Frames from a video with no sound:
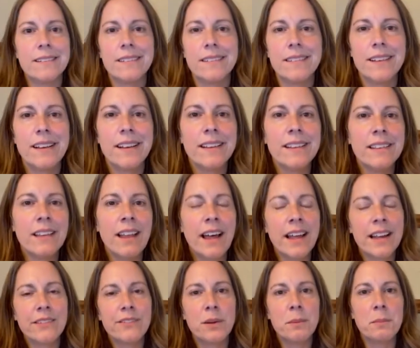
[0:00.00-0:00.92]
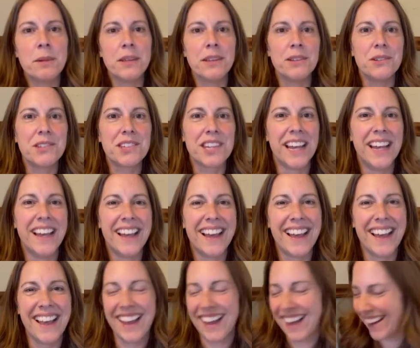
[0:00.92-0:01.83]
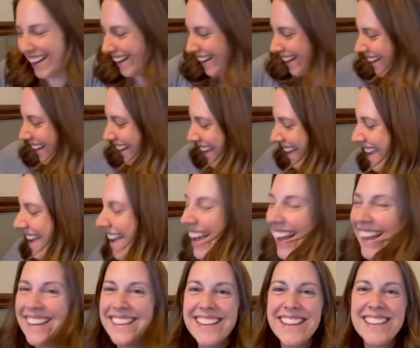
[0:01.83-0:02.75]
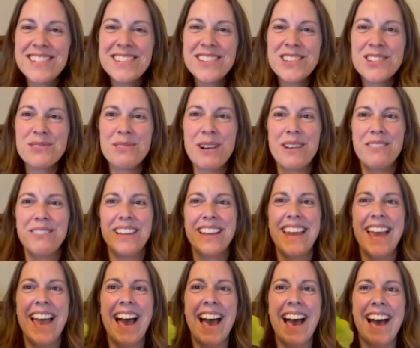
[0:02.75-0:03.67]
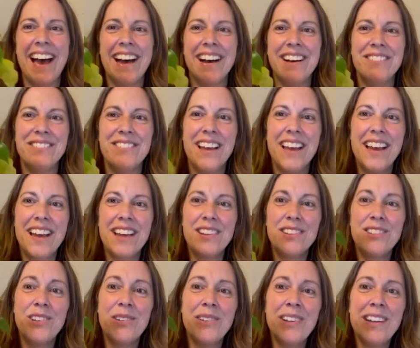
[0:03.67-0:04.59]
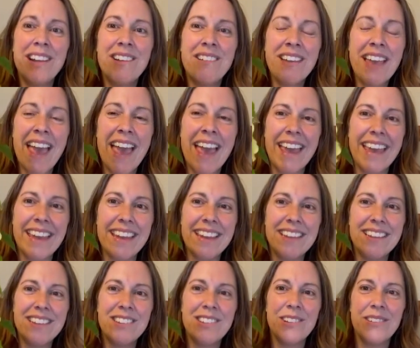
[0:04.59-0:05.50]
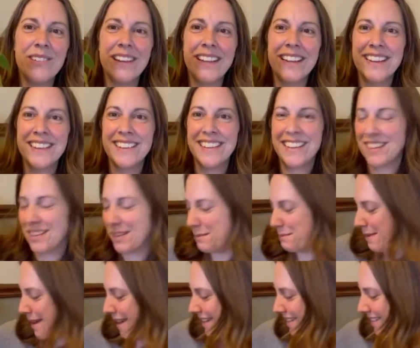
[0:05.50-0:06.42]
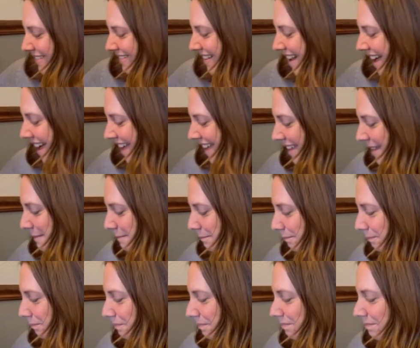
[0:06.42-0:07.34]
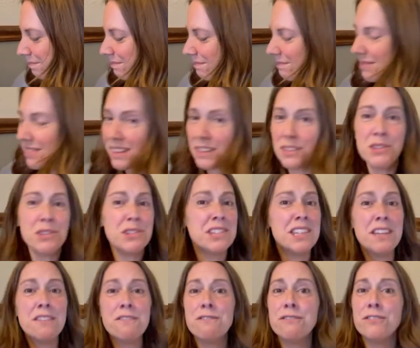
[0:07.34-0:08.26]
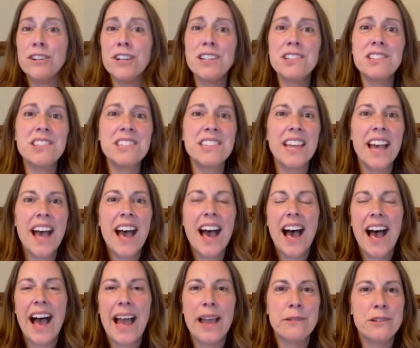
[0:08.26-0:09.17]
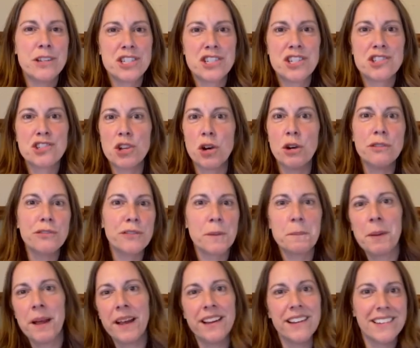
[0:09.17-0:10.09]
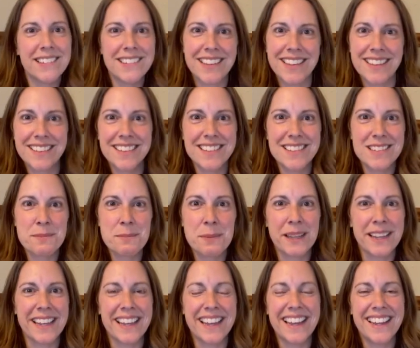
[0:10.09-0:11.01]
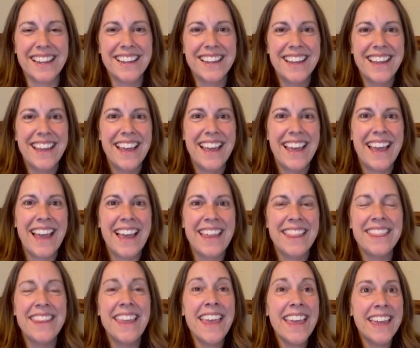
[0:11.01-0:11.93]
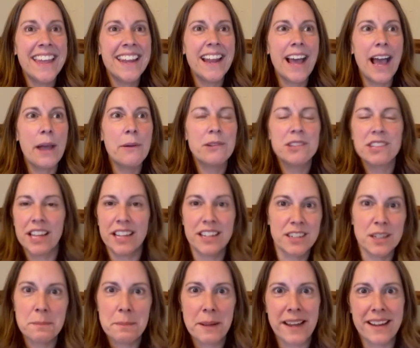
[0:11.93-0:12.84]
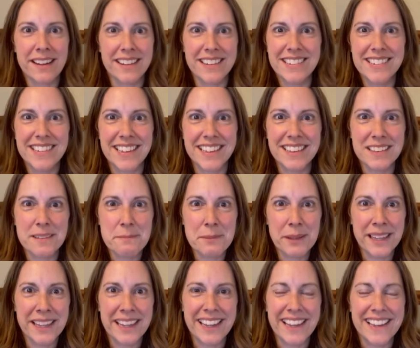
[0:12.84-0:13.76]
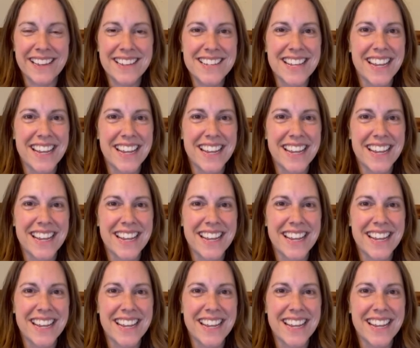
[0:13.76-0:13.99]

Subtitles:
a lot of abuse. And this is what we have. Doing okay, doing a little better, right? You see, first I was just over-parenting this plant, and then I was under-parenting the plant.